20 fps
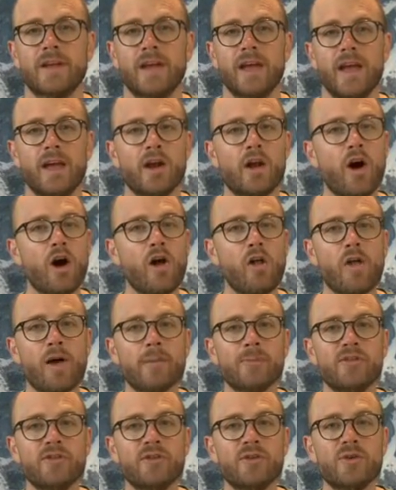And all
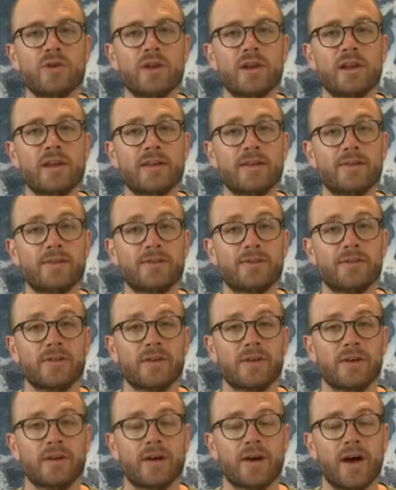I'm doing is
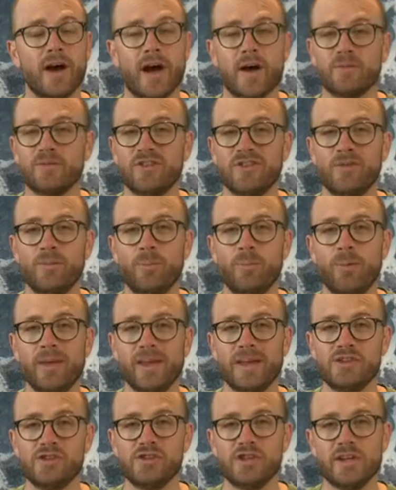I'm just
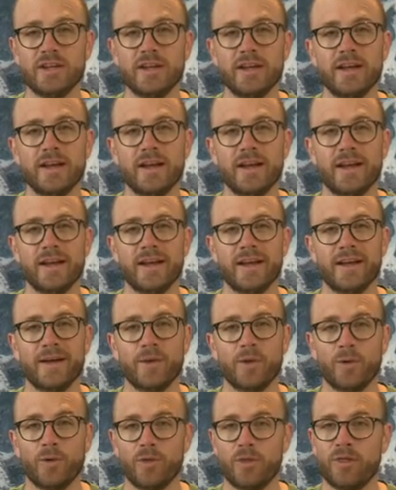pinching
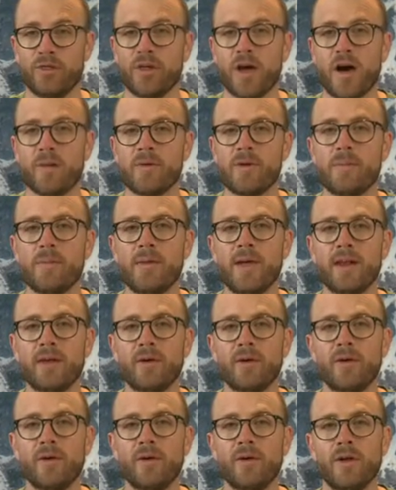with thumb and
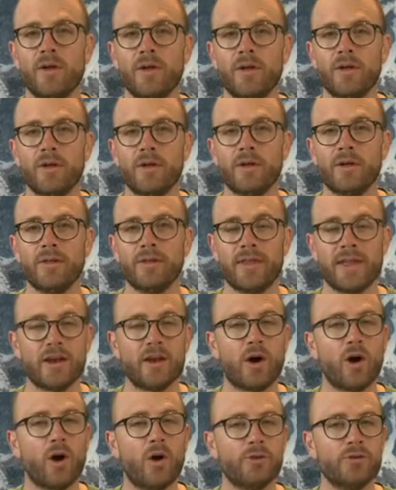middle, then
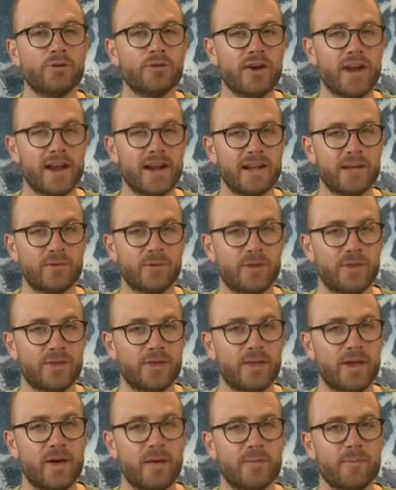alternating with
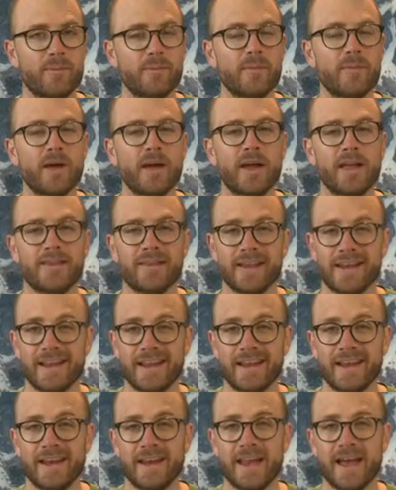thumb, then
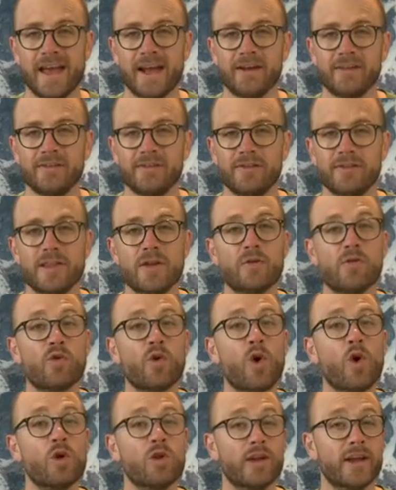index, then
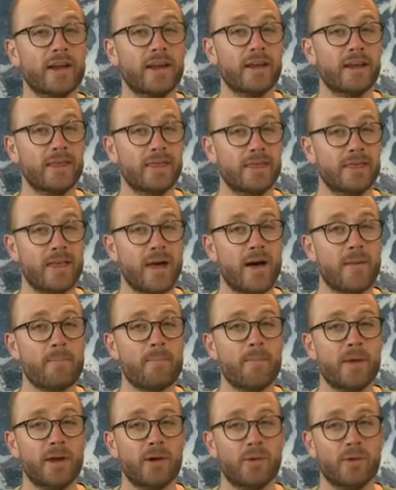rolling, thumb,
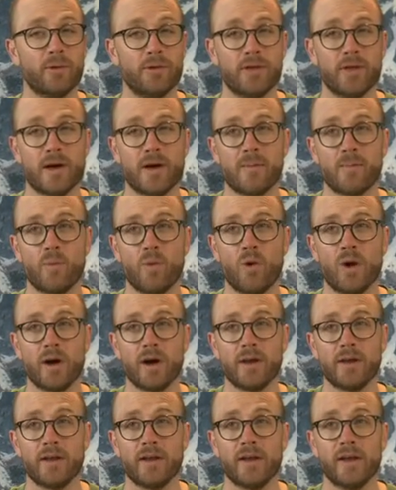middle, thumb,
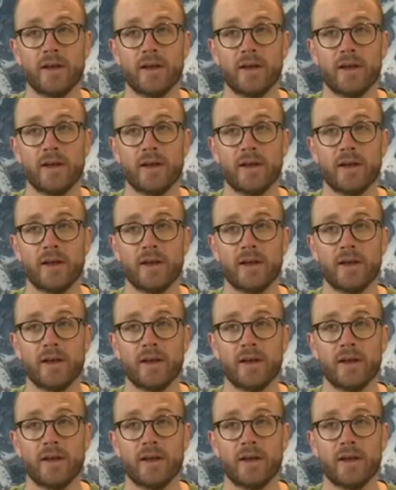1.